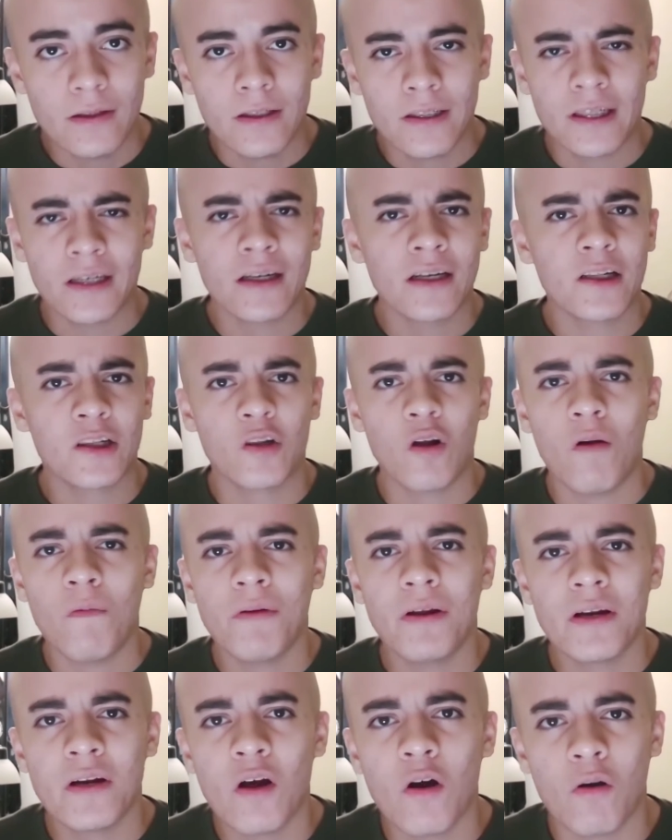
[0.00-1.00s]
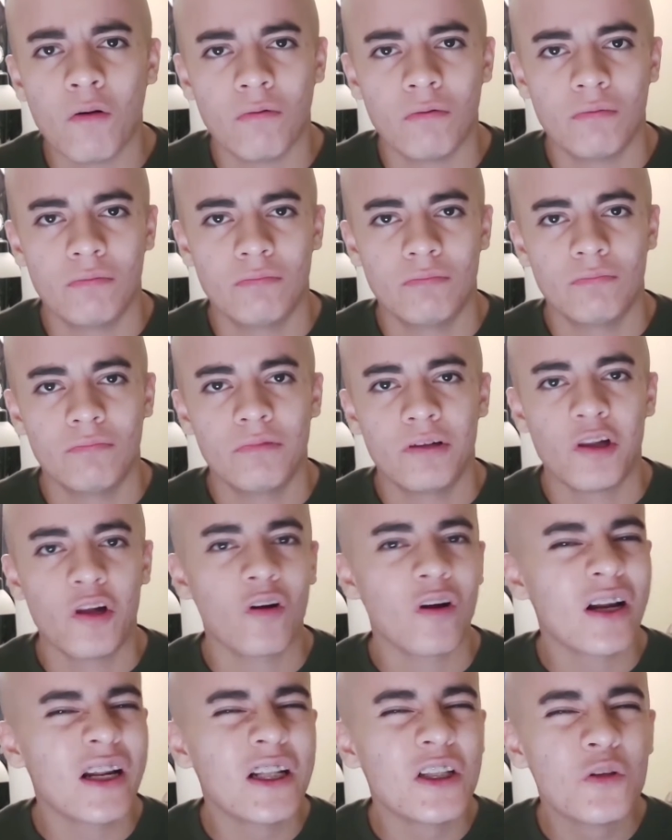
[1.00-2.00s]
Is that going to solve it? No. It's
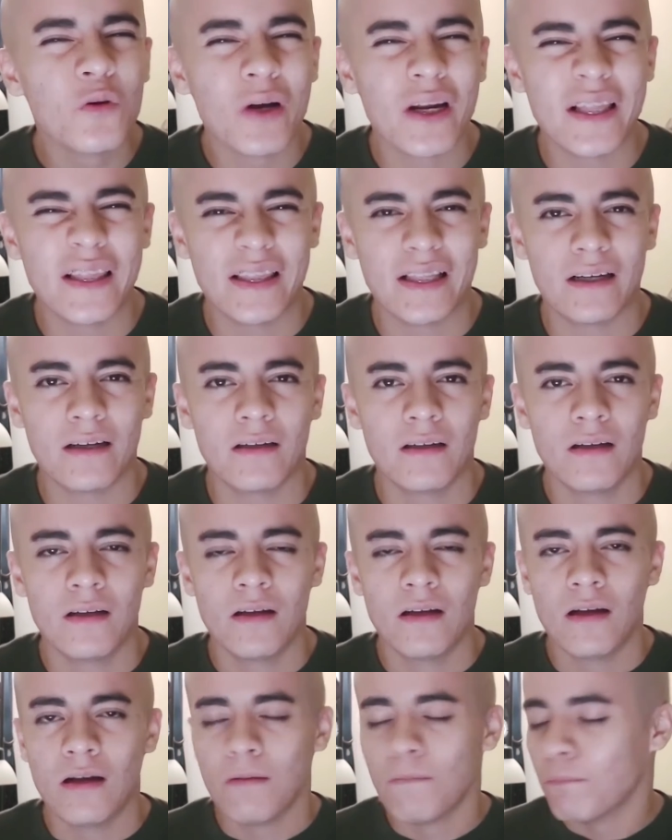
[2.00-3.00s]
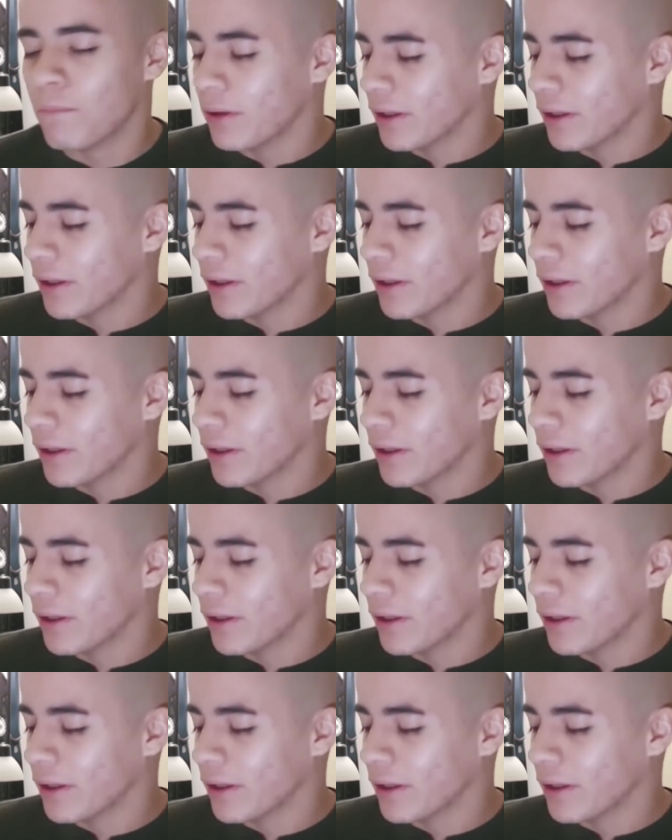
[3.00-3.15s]
not going to do anything.